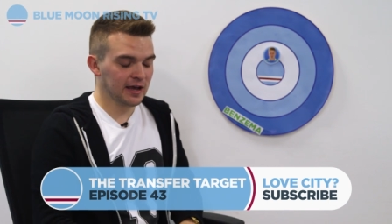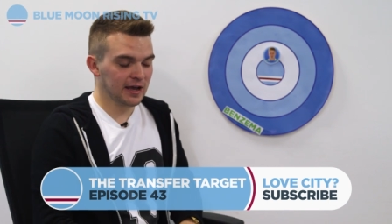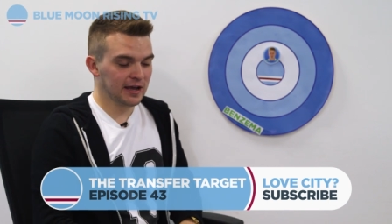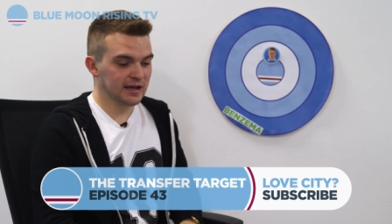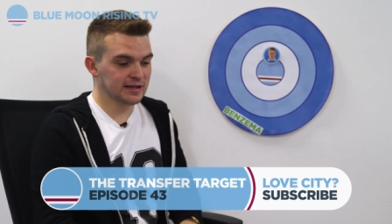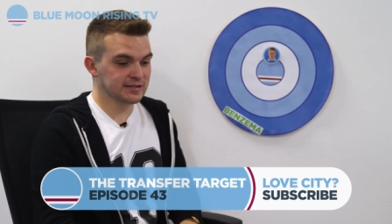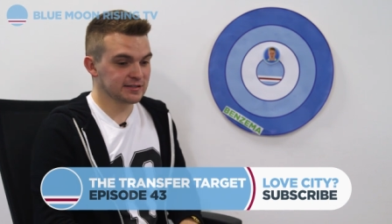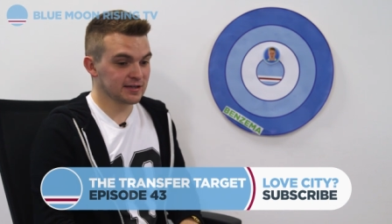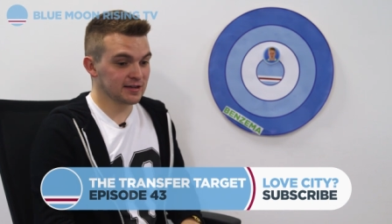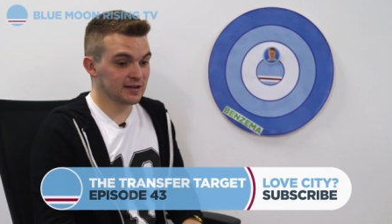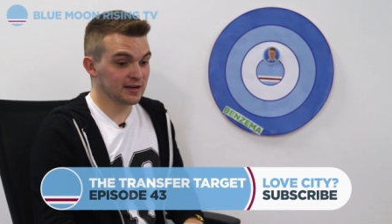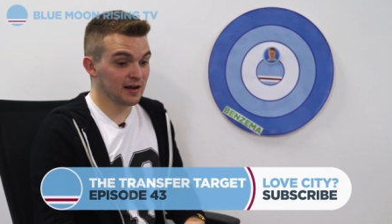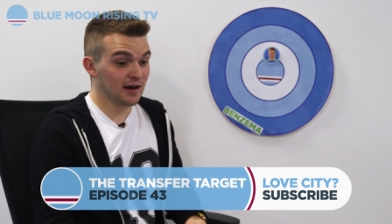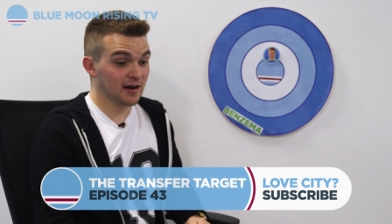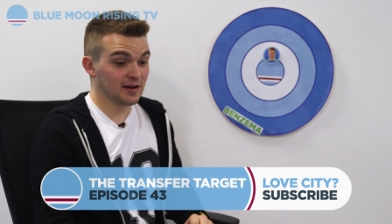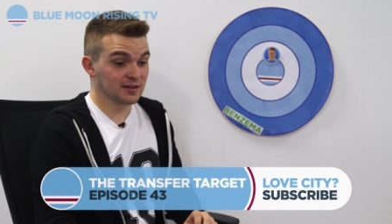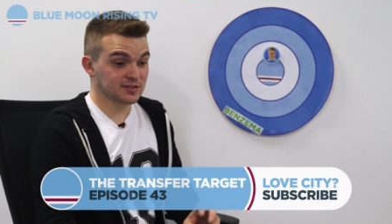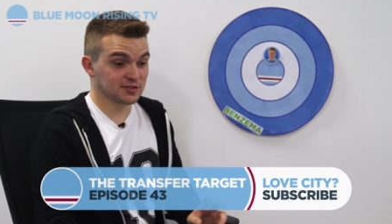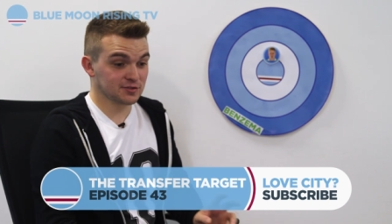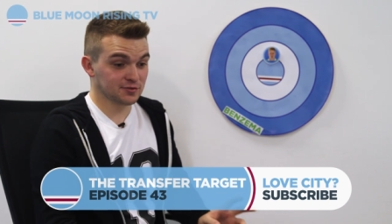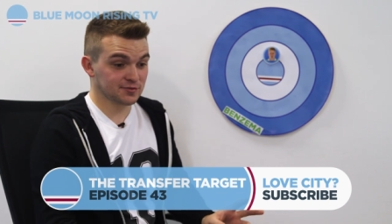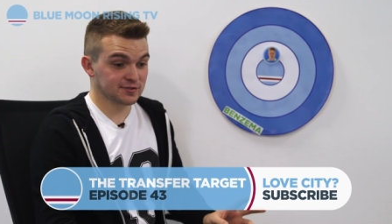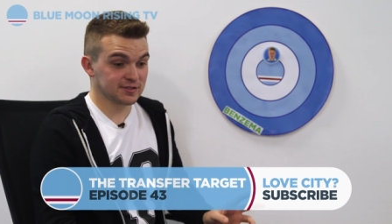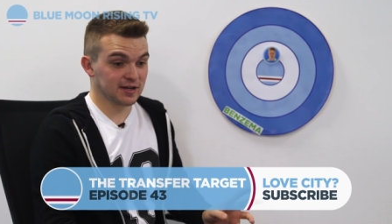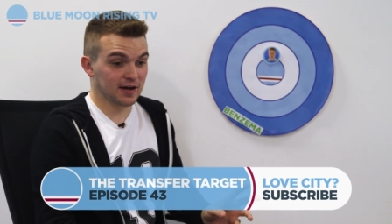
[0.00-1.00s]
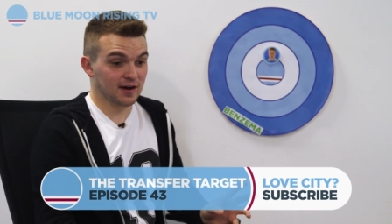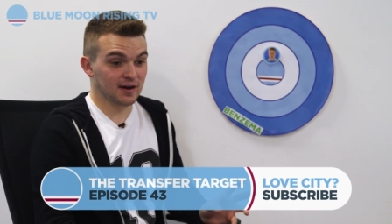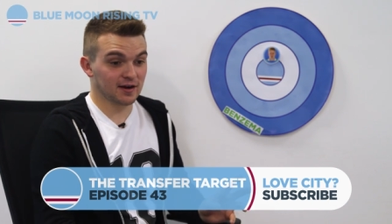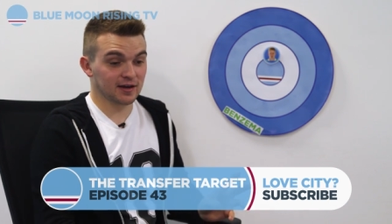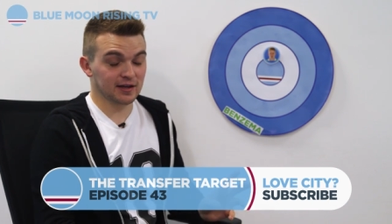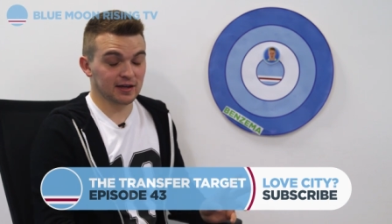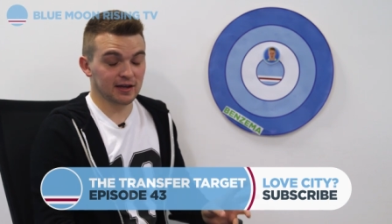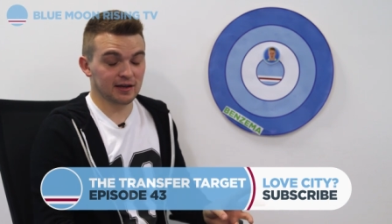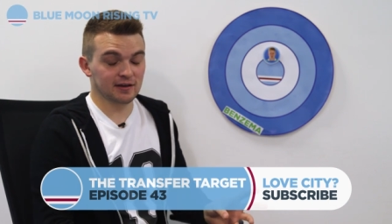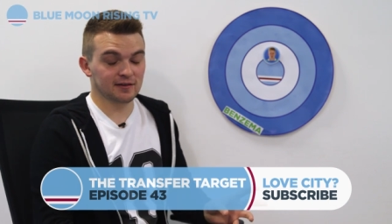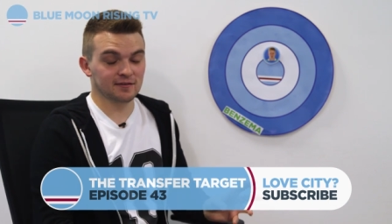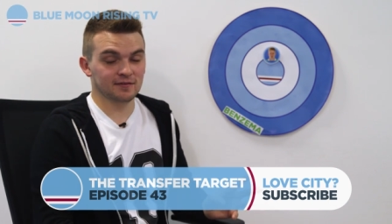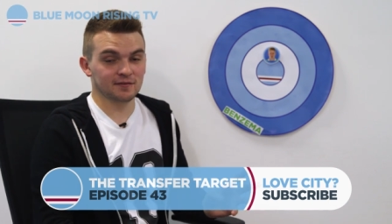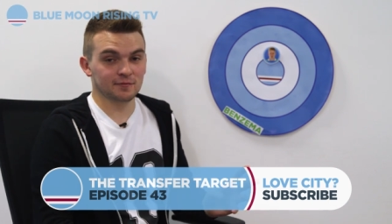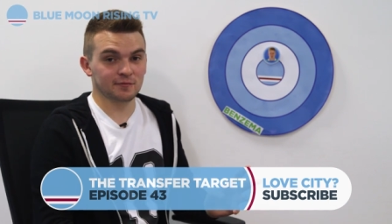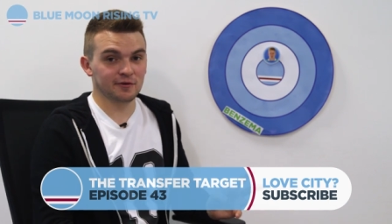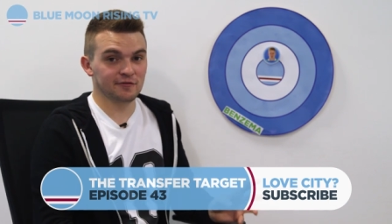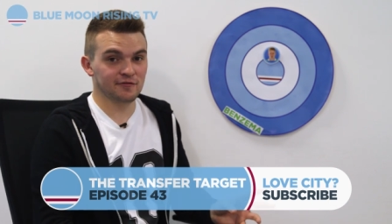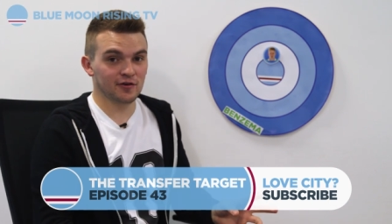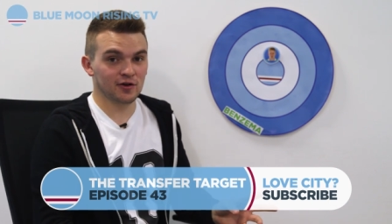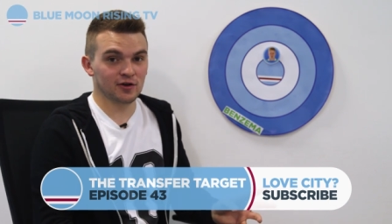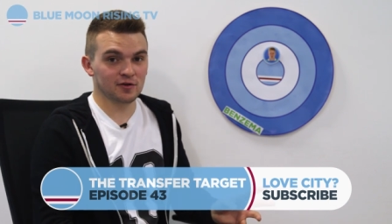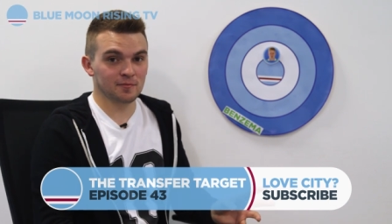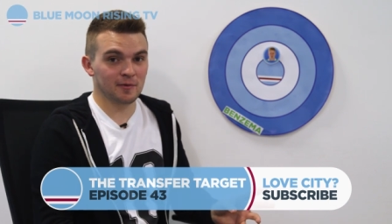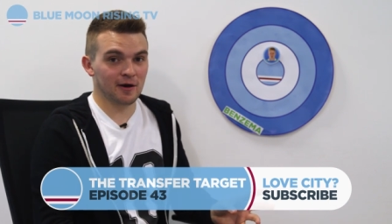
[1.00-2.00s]
He's an Arsenal target, and
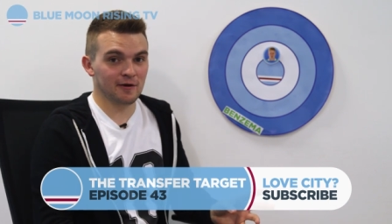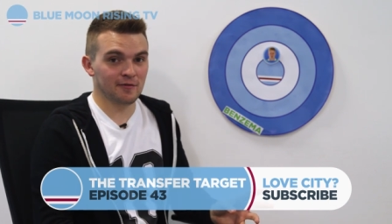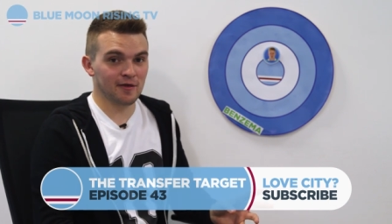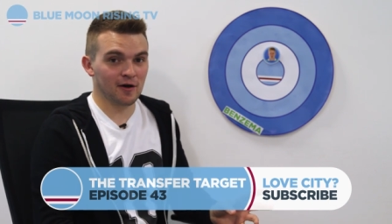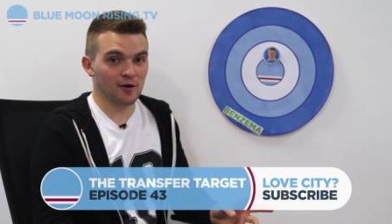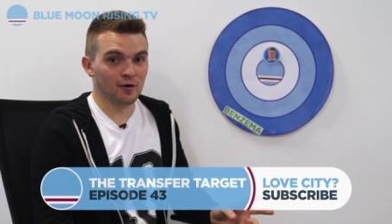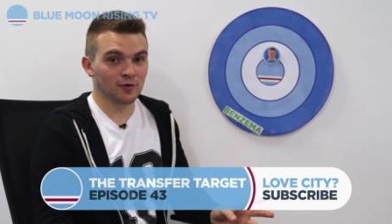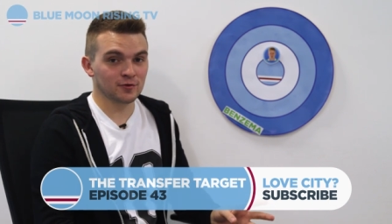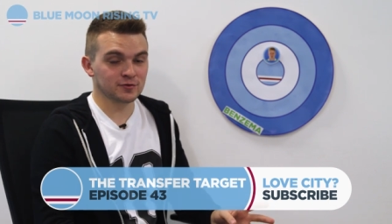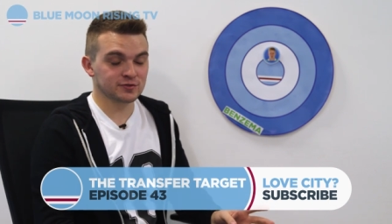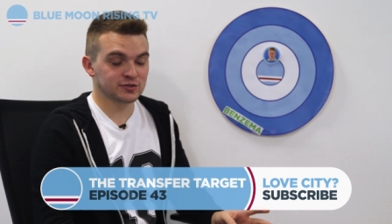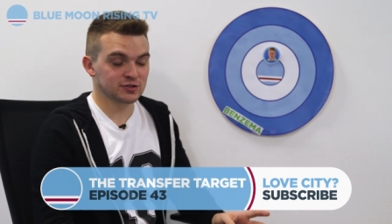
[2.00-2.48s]
we've heard about that all